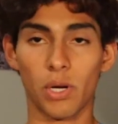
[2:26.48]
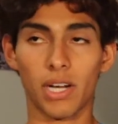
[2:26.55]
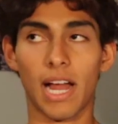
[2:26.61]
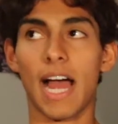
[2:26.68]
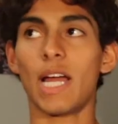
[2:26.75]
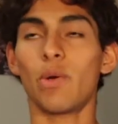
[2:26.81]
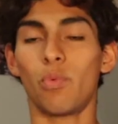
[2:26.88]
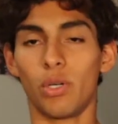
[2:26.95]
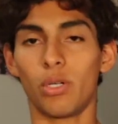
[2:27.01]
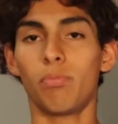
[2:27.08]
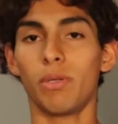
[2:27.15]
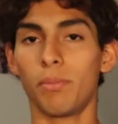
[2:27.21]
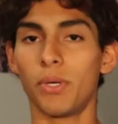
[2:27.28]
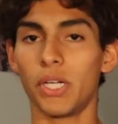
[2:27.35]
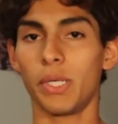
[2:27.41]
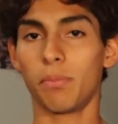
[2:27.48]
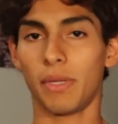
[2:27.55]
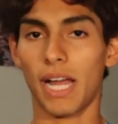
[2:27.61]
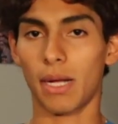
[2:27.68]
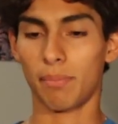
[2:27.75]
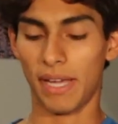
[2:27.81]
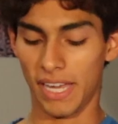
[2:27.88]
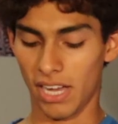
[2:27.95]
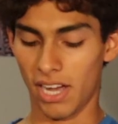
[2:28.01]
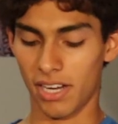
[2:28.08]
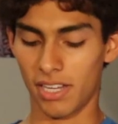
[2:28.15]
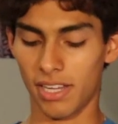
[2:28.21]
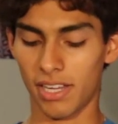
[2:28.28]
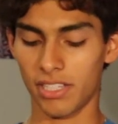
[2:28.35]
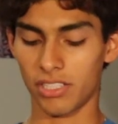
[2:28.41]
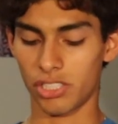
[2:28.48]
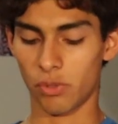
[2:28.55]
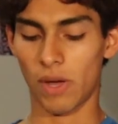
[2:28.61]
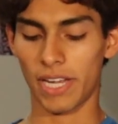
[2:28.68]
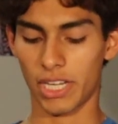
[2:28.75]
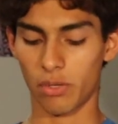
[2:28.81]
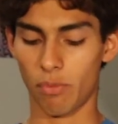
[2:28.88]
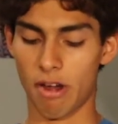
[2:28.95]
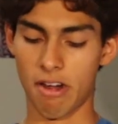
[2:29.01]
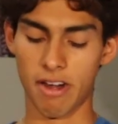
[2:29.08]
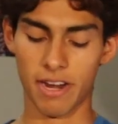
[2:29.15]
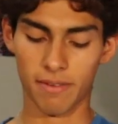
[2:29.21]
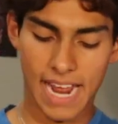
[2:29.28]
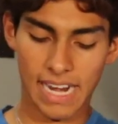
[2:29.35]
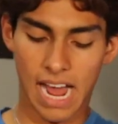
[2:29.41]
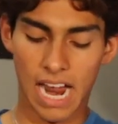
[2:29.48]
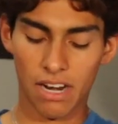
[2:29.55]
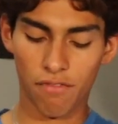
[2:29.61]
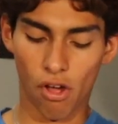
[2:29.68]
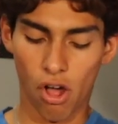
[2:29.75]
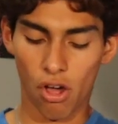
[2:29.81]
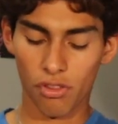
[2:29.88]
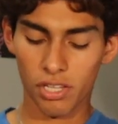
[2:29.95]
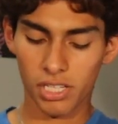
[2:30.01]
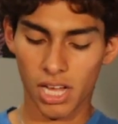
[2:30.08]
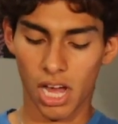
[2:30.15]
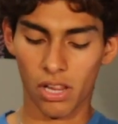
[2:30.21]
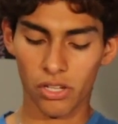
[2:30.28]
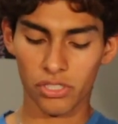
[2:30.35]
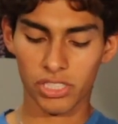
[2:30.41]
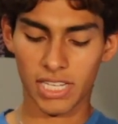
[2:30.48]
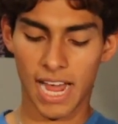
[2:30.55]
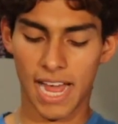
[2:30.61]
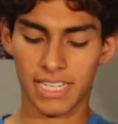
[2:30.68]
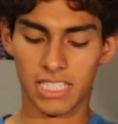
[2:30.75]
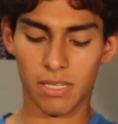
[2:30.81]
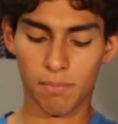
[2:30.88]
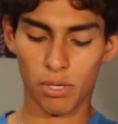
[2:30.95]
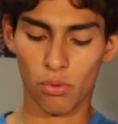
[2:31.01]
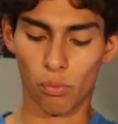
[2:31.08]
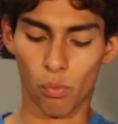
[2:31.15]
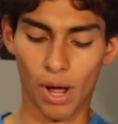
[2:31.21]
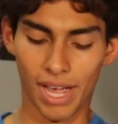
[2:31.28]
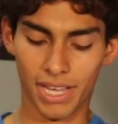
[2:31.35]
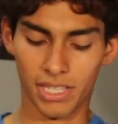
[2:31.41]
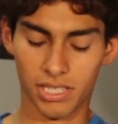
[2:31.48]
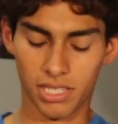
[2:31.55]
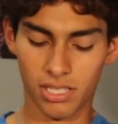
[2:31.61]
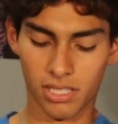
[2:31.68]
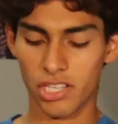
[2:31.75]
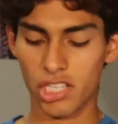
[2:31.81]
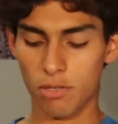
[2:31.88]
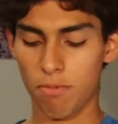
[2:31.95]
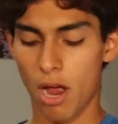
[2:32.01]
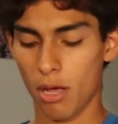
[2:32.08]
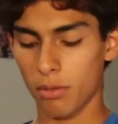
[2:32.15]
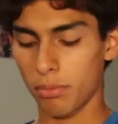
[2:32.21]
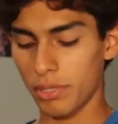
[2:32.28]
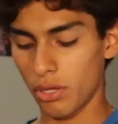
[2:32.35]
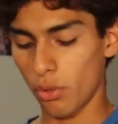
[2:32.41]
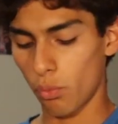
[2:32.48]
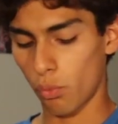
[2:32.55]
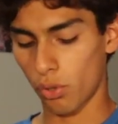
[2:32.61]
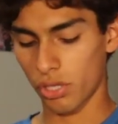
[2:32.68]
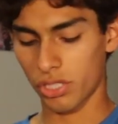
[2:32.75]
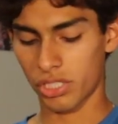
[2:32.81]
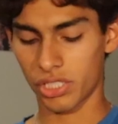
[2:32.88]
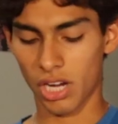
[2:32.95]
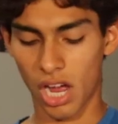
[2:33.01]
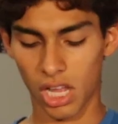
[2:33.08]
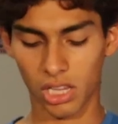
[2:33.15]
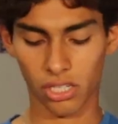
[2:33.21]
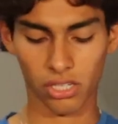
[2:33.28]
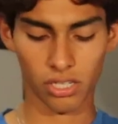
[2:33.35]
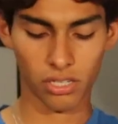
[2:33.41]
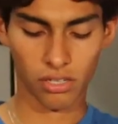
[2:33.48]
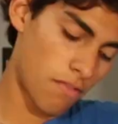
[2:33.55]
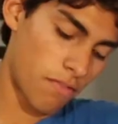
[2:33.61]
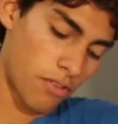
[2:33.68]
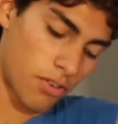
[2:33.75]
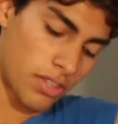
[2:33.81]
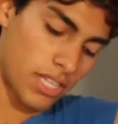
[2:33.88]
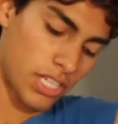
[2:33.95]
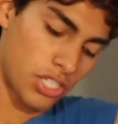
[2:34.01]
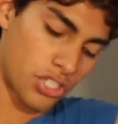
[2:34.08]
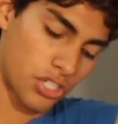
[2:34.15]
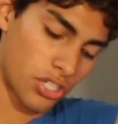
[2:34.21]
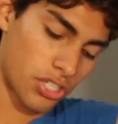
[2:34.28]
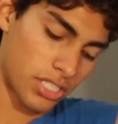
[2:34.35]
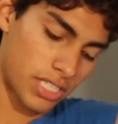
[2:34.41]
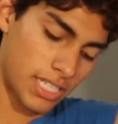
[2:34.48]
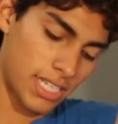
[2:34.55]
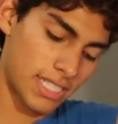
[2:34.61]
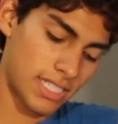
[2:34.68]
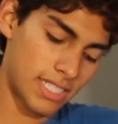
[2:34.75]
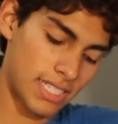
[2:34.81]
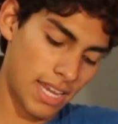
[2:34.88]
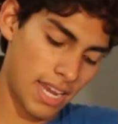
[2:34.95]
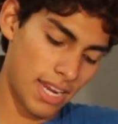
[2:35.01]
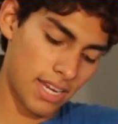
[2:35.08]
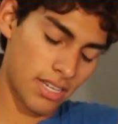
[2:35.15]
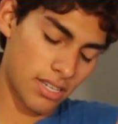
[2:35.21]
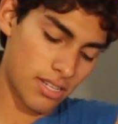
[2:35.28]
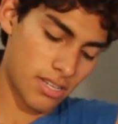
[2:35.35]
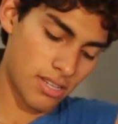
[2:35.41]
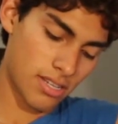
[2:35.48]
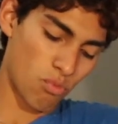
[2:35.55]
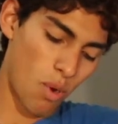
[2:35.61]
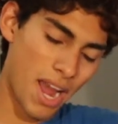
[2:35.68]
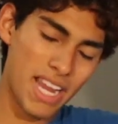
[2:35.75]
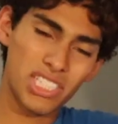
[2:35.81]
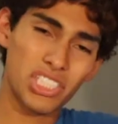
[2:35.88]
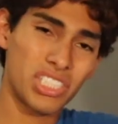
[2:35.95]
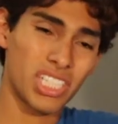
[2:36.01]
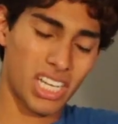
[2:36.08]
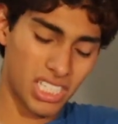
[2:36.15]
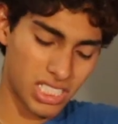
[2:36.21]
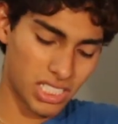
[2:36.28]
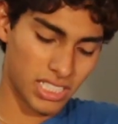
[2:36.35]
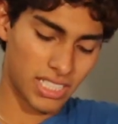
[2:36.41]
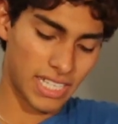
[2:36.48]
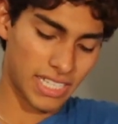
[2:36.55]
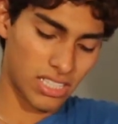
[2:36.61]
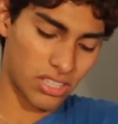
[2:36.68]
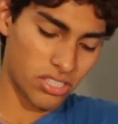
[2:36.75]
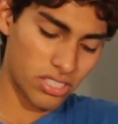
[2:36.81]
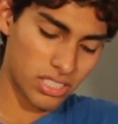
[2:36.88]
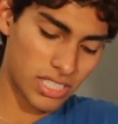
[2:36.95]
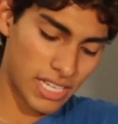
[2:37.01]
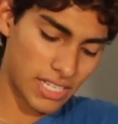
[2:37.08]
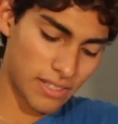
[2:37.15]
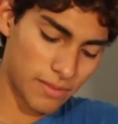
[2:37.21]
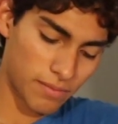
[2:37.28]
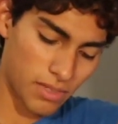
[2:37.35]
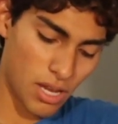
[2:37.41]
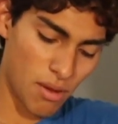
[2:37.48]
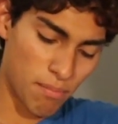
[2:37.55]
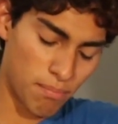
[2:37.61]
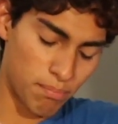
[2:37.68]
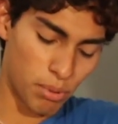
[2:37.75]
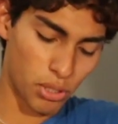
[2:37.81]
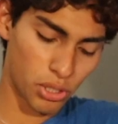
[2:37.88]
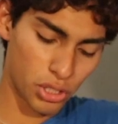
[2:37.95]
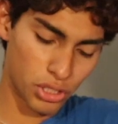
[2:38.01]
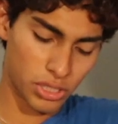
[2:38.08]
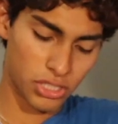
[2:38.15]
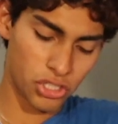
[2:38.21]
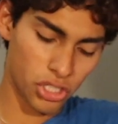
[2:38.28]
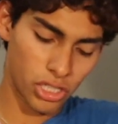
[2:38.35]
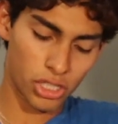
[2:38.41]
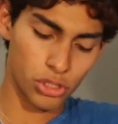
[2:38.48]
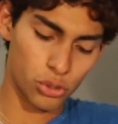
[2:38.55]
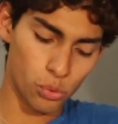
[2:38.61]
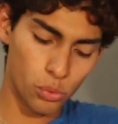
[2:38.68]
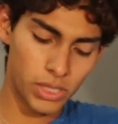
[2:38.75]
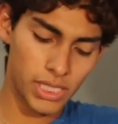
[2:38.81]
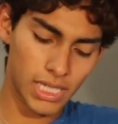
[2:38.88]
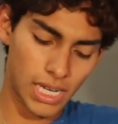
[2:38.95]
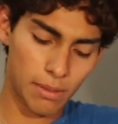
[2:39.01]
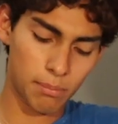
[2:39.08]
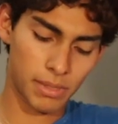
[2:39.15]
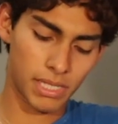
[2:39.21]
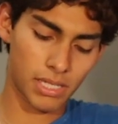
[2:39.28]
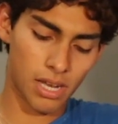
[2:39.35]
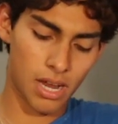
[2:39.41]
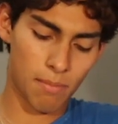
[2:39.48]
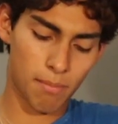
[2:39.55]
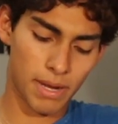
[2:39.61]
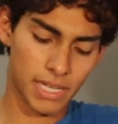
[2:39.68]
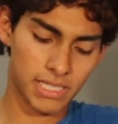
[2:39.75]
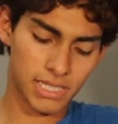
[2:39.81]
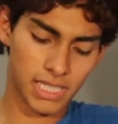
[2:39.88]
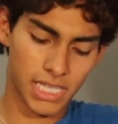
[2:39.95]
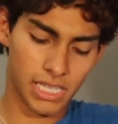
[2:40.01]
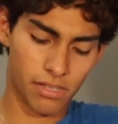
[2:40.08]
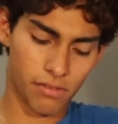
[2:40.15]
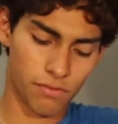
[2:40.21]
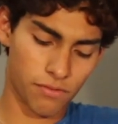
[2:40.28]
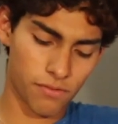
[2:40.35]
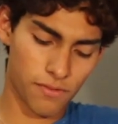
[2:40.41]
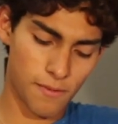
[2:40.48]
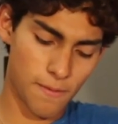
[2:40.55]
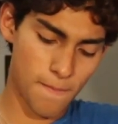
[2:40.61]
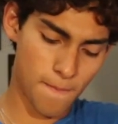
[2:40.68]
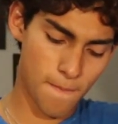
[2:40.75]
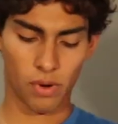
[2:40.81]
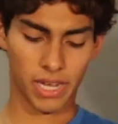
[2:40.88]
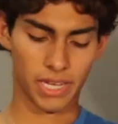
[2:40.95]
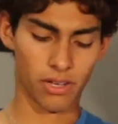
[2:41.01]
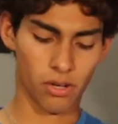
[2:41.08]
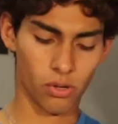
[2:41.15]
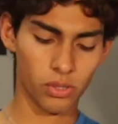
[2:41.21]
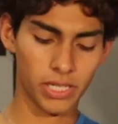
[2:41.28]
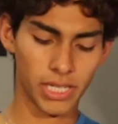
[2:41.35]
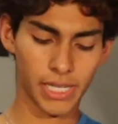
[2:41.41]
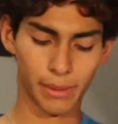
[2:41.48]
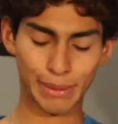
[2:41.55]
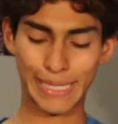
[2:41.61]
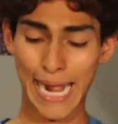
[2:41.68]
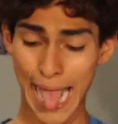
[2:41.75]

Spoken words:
work, I will be putting black paint on it so I can wear it. And out of all the colors, it had to be white. This is probably the worst color for this shirt to get stained. White is just ugly. Like, it looks like a bird took a dookie on me on my sleeve. Wait, hold up.